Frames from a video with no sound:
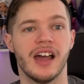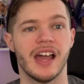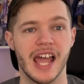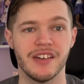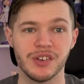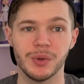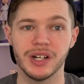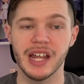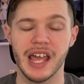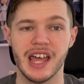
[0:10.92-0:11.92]
Hey
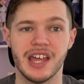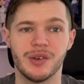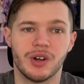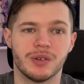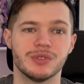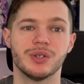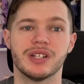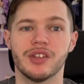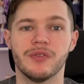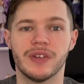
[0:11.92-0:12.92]
everyone, and welcome to
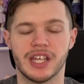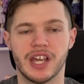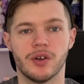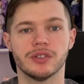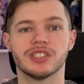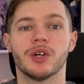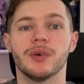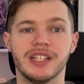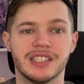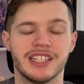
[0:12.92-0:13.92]
another video. So
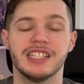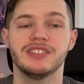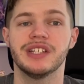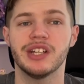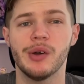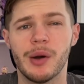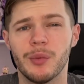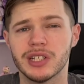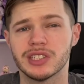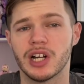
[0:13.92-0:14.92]
in today's video, I
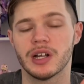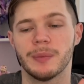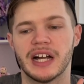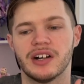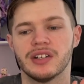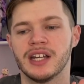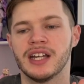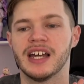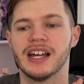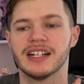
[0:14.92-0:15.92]
want to talk about
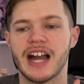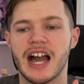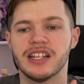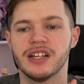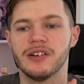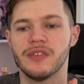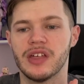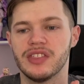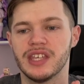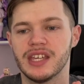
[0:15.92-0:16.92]
kind
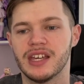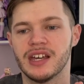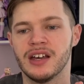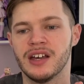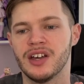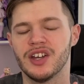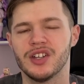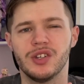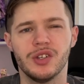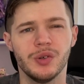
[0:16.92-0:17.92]
of the
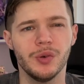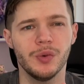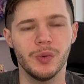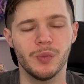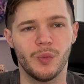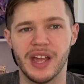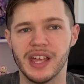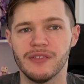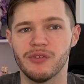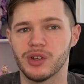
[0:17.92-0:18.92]
new
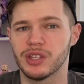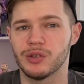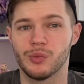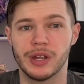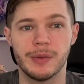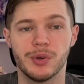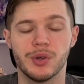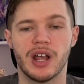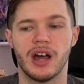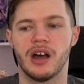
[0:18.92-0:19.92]
wave or the
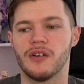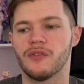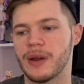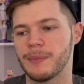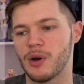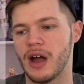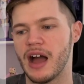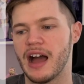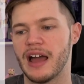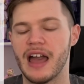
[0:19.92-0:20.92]
reboot of Rainbow
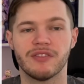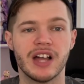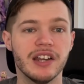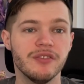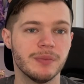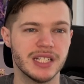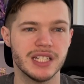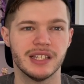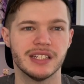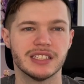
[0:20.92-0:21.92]
High. I've kind of
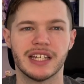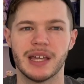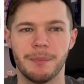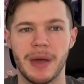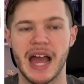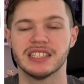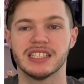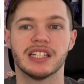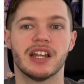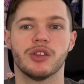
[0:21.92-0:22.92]
mentioned this like in
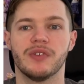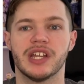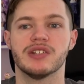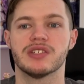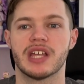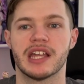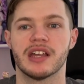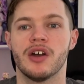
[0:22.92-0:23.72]
passing in other videos, like